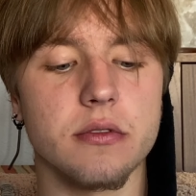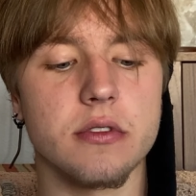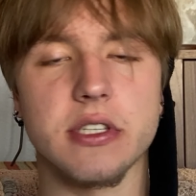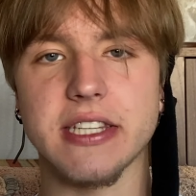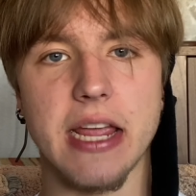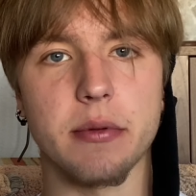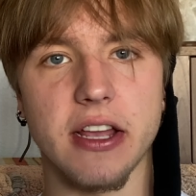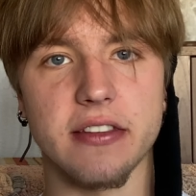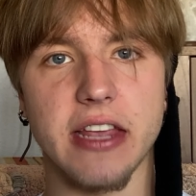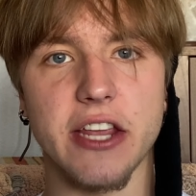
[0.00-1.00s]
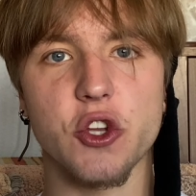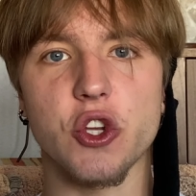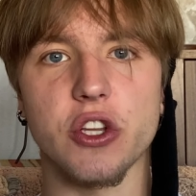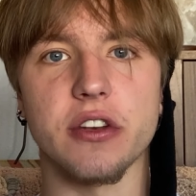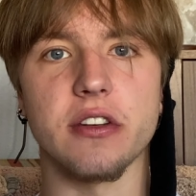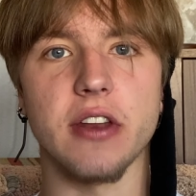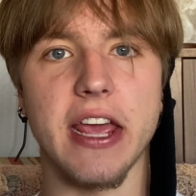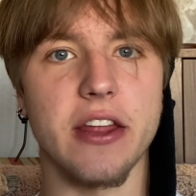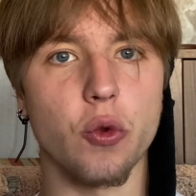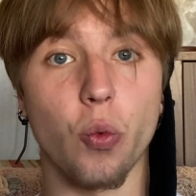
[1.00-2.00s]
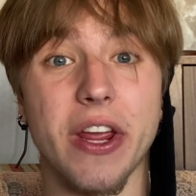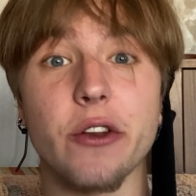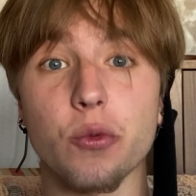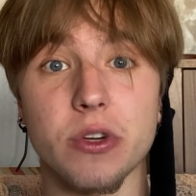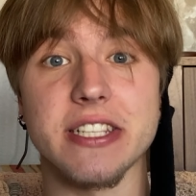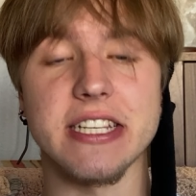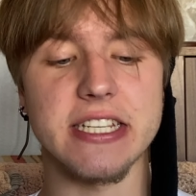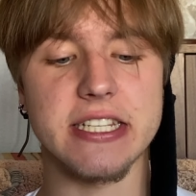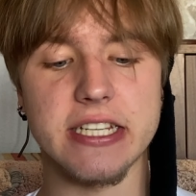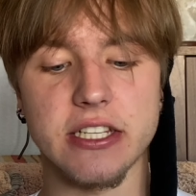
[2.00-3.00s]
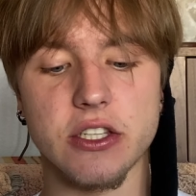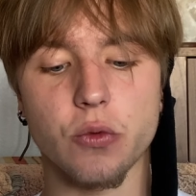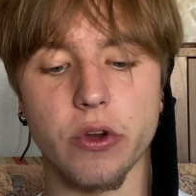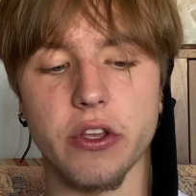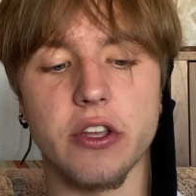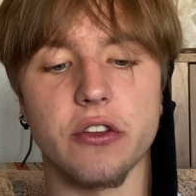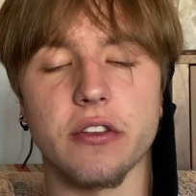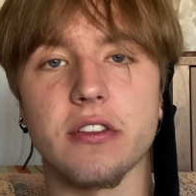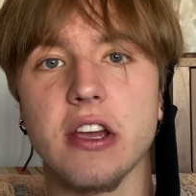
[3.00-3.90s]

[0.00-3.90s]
stabilization and wind resistance, where you can just,